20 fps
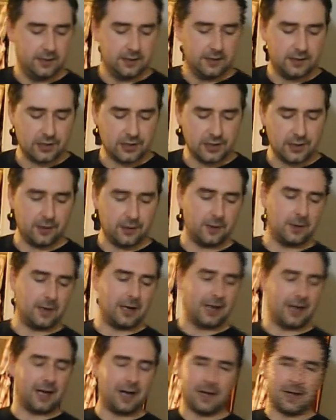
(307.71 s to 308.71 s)
So
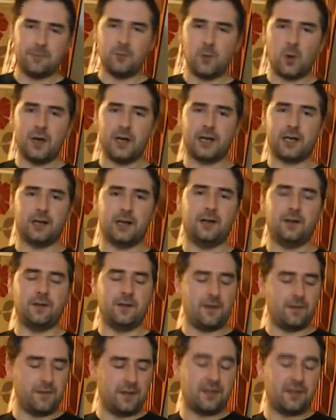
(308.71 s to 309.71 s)
I'm working on
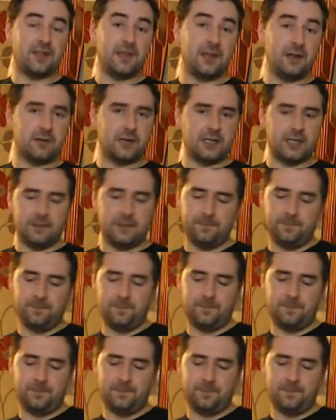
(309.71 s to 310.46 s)
the theory